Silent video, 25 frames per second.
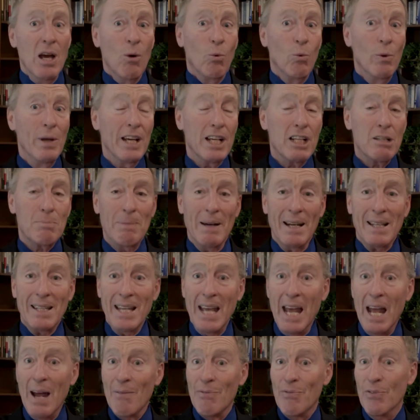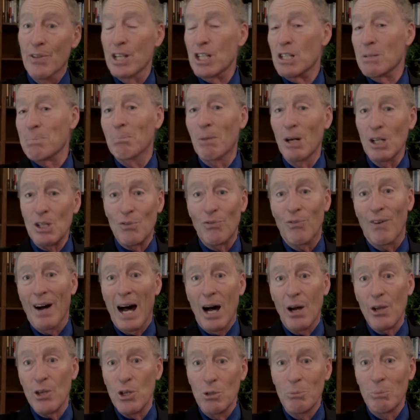we expect to have this much
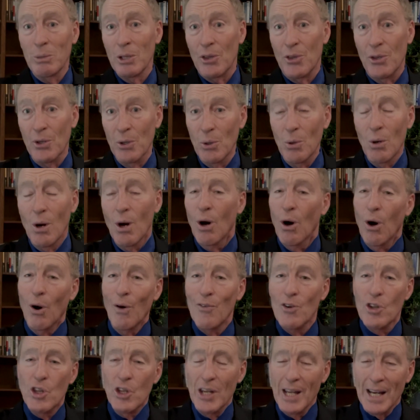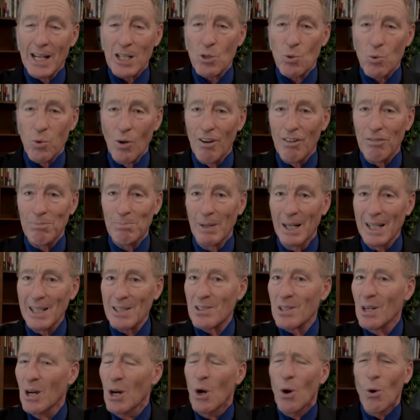volume with you over the next 12 months.